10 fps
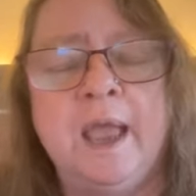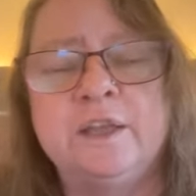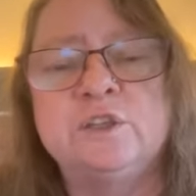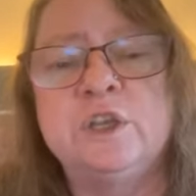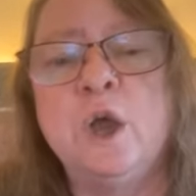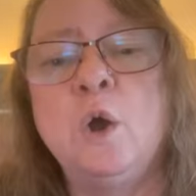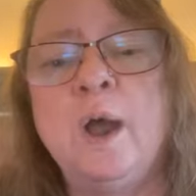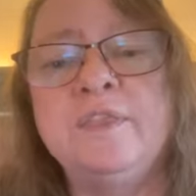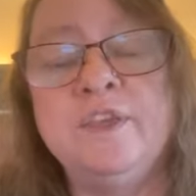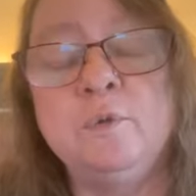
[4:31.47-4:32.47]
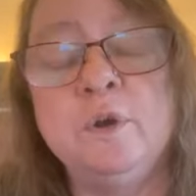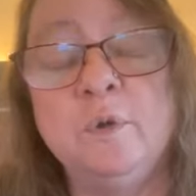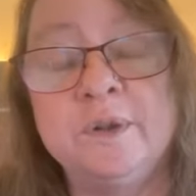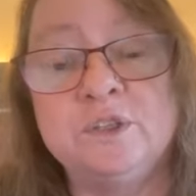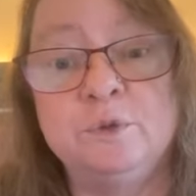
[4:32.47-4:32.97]
And so I think we're
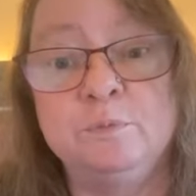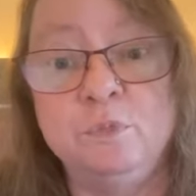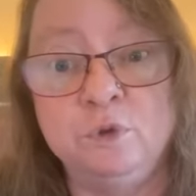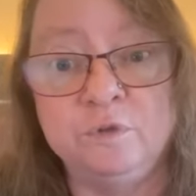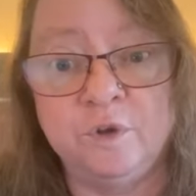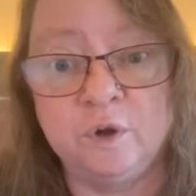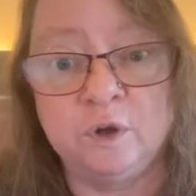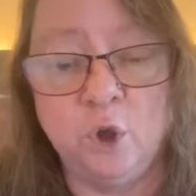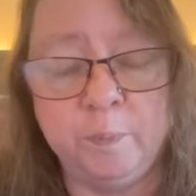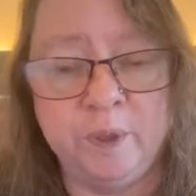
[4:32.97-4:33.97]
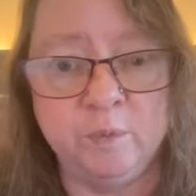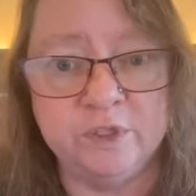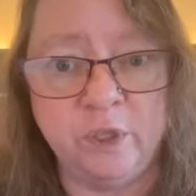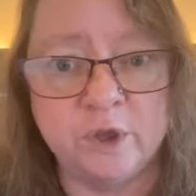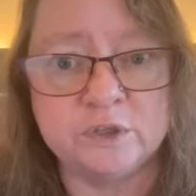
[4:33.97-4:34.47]
going to move our coping
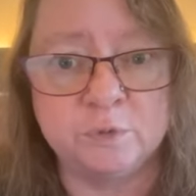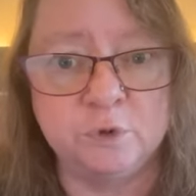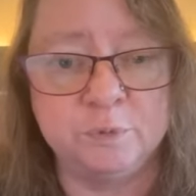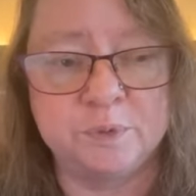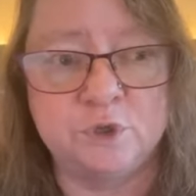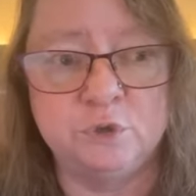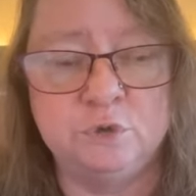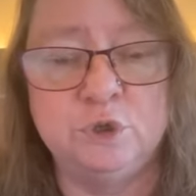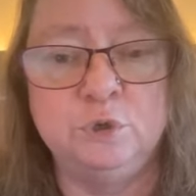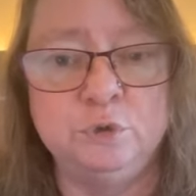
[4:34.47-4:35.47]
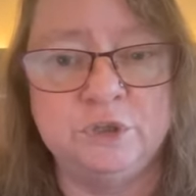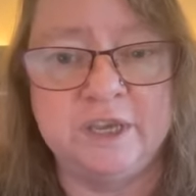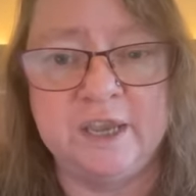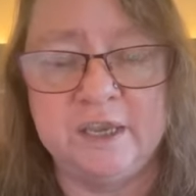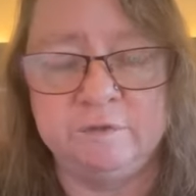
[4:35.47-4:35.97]
with loss group to
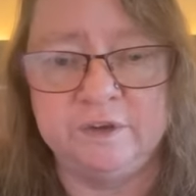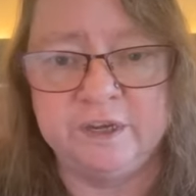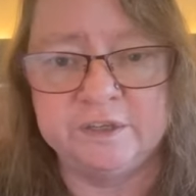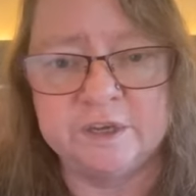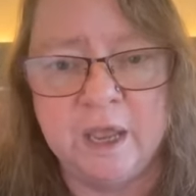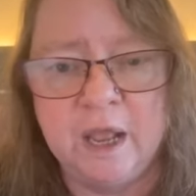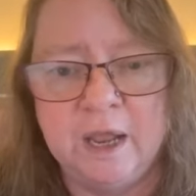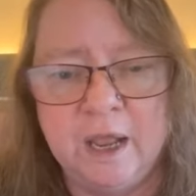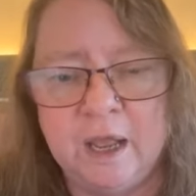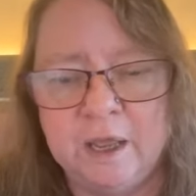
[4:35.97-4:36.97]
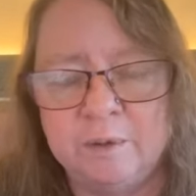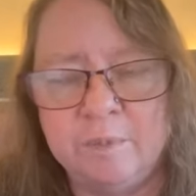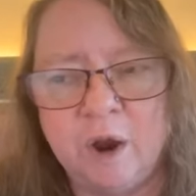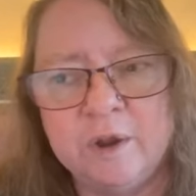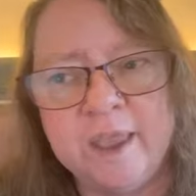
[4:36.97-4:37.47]
Tuesday evenings.
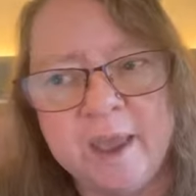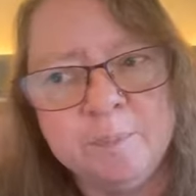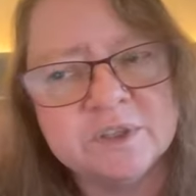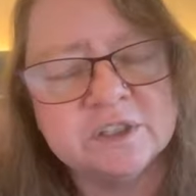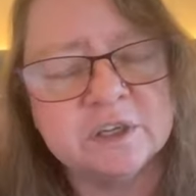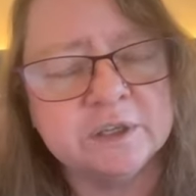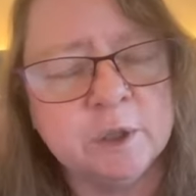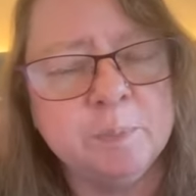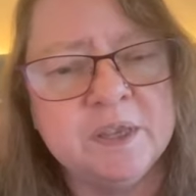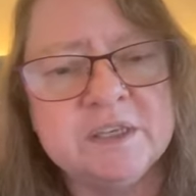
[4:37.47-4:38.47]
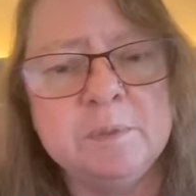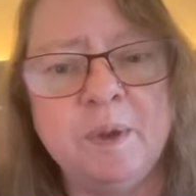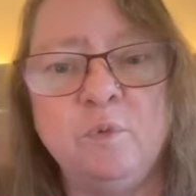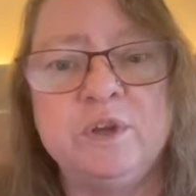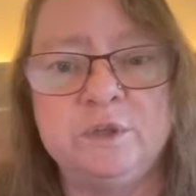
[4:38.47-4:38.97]
Um, our campus is a little busy,
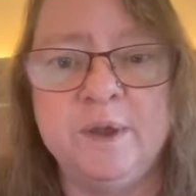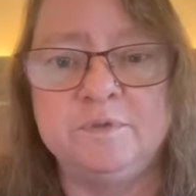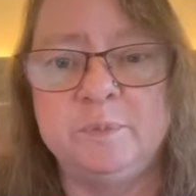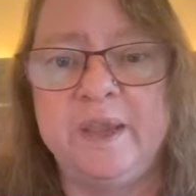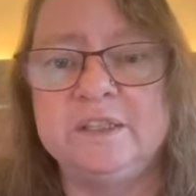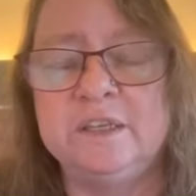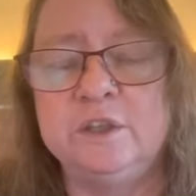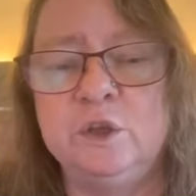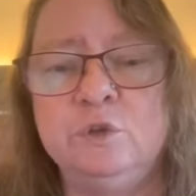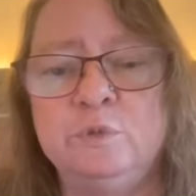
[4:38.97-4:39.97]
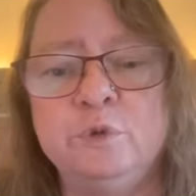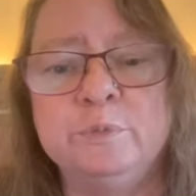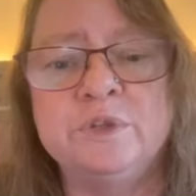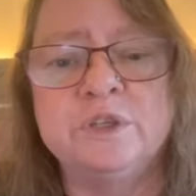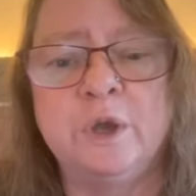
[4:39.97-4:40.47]
but we do have space in the youth
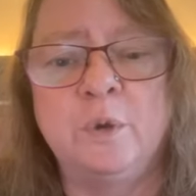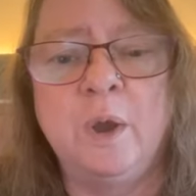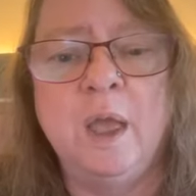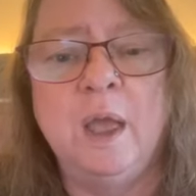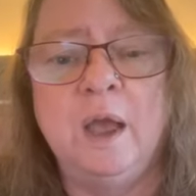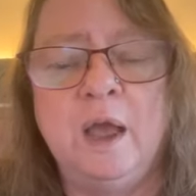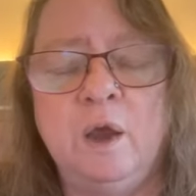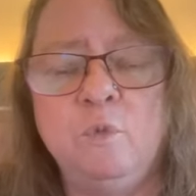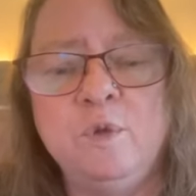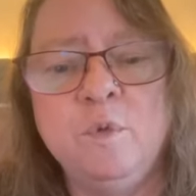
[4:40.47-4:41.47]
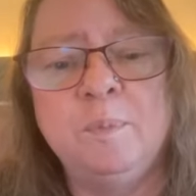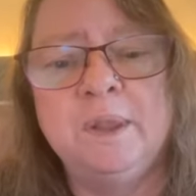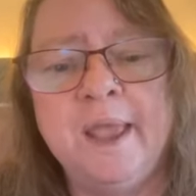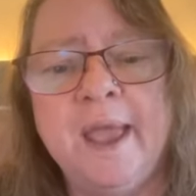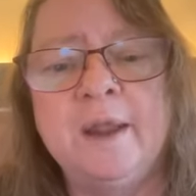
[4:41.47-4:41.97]
room. So uh, we will
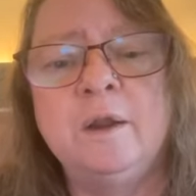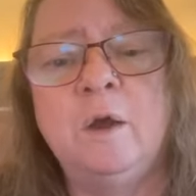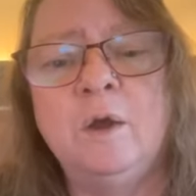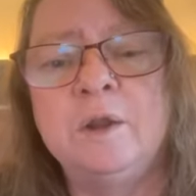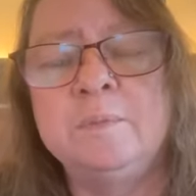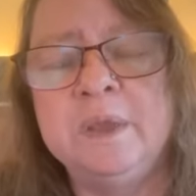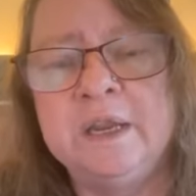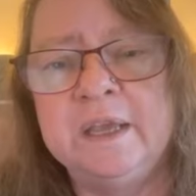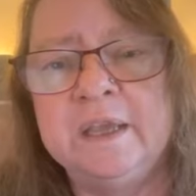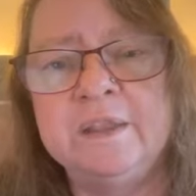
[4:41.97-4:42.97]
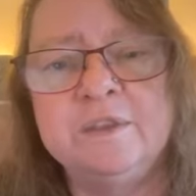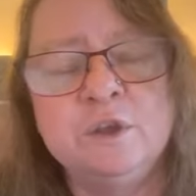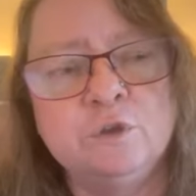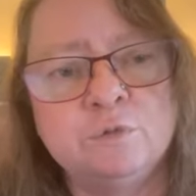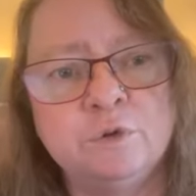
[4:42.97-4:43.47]
plan on meeting in the
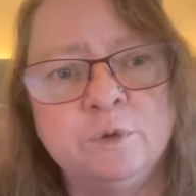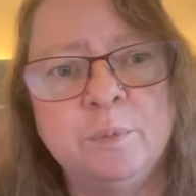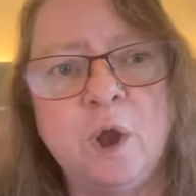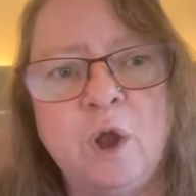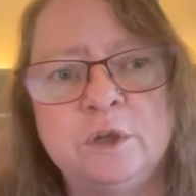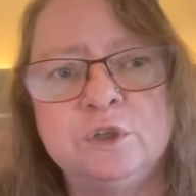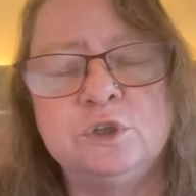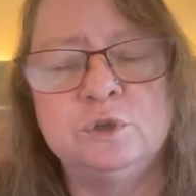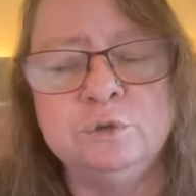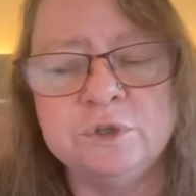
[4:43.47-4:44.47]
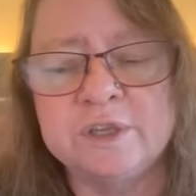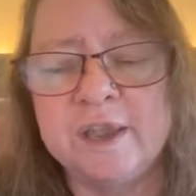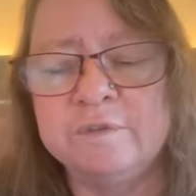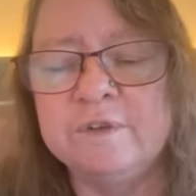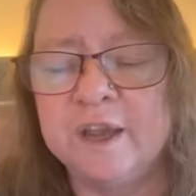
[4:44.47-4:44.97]
youth room on
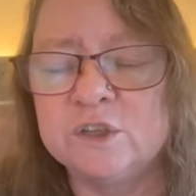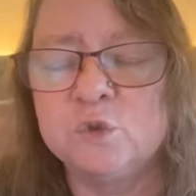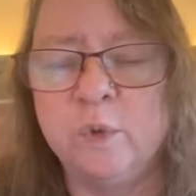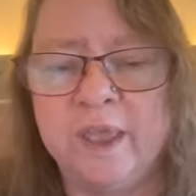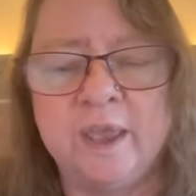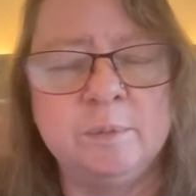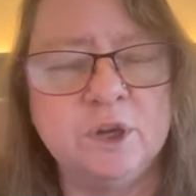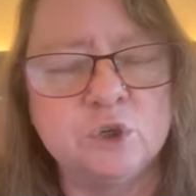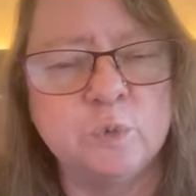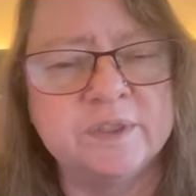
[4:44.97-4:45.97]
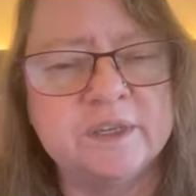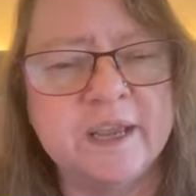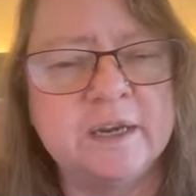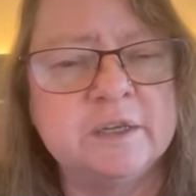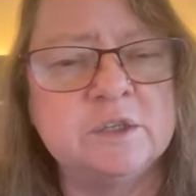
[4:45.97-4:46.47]
Tuesday of next week. I'm not sure what the
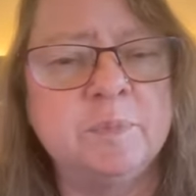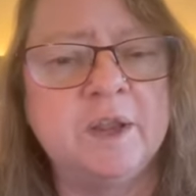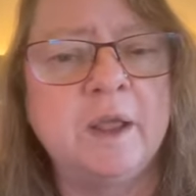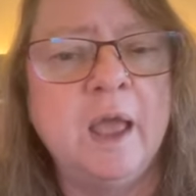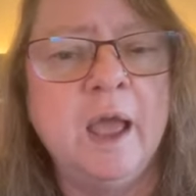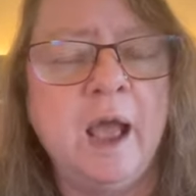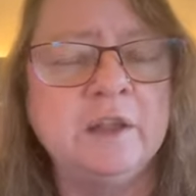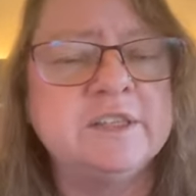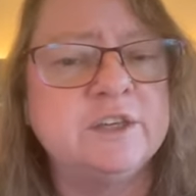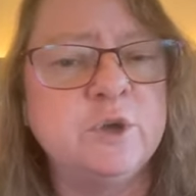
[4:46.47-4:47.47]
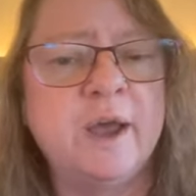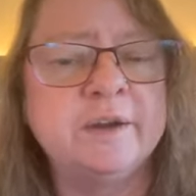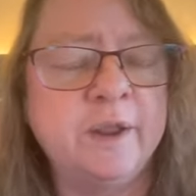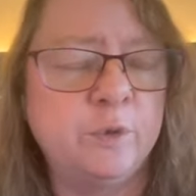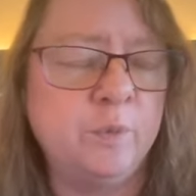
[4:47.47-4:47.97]
date is, but I'll send you out
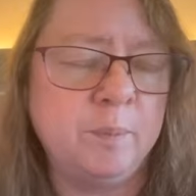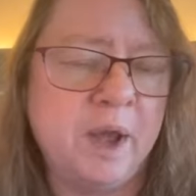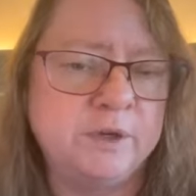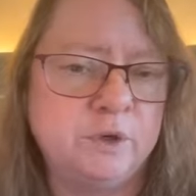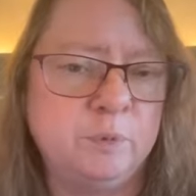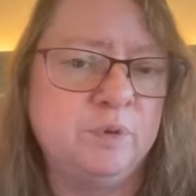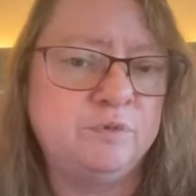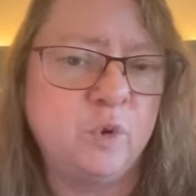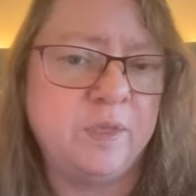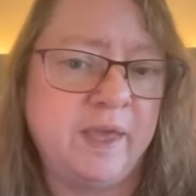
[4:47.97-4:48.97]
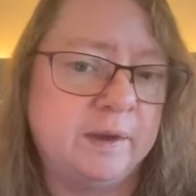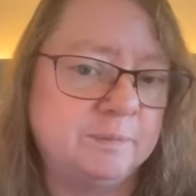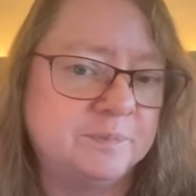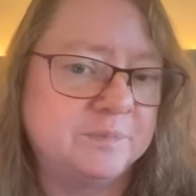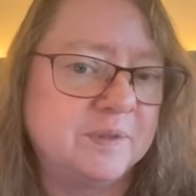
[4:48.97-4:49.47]
another reminder before
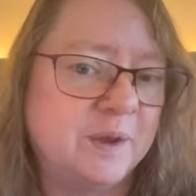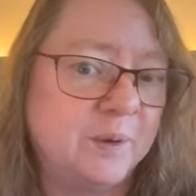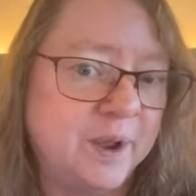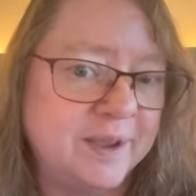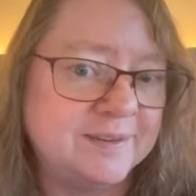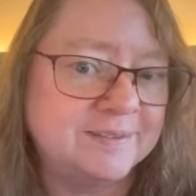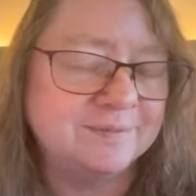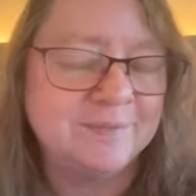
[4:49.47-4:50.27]
then. All right.